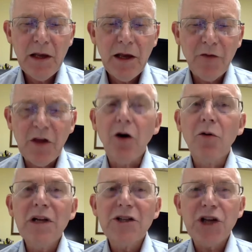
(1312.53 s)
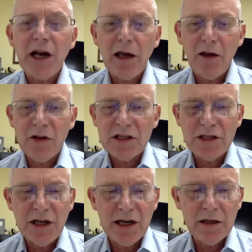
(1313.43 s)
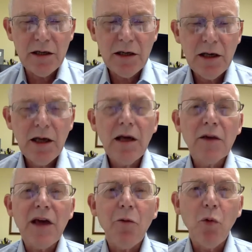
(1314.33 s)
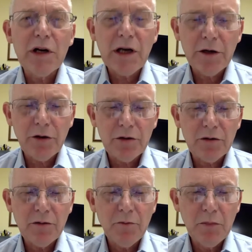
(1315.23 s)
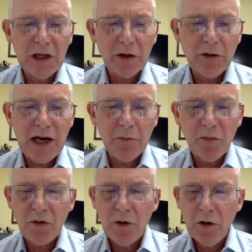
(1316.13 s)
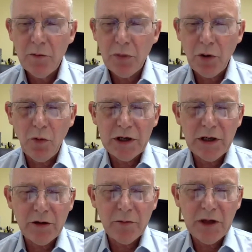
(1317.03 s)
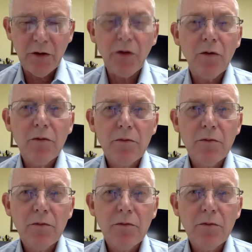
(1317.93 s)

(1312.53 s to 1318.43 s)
if the only checking that's done is at 100 milligrams per 100 mils?